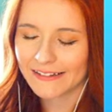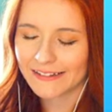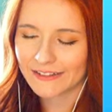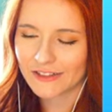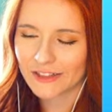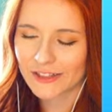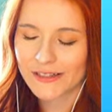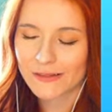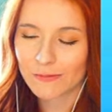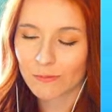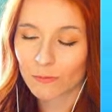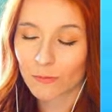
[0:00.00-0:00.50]

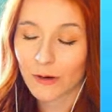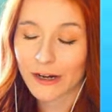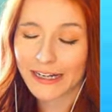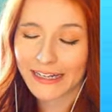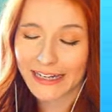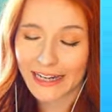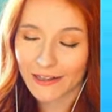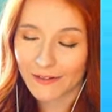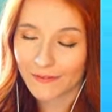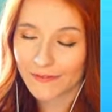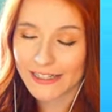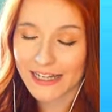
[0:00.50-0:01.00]
just
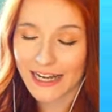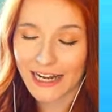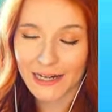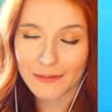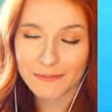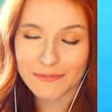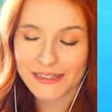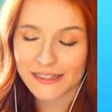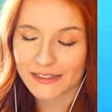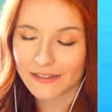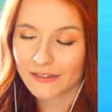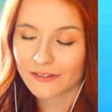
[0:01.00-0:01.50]
running out of
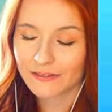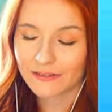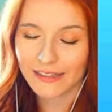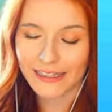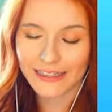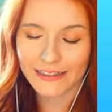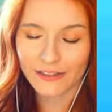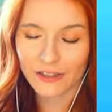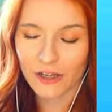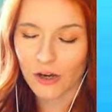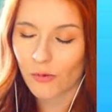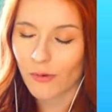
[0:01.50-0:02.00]
time to
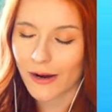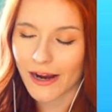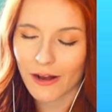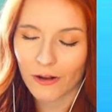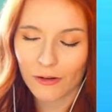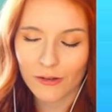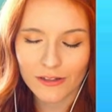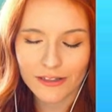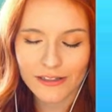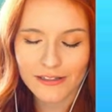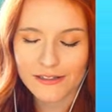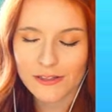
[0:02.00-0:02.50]
like go
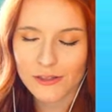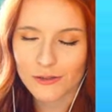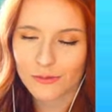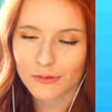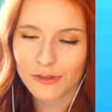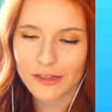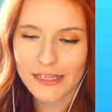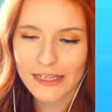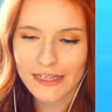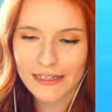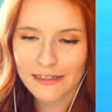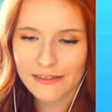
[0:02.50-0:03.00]
out and do
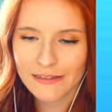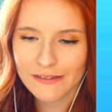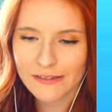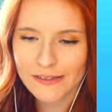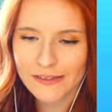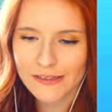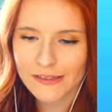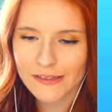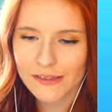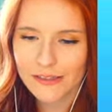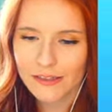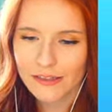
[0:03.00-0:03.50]

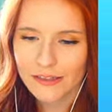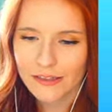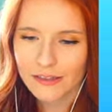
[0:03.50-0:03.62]
things.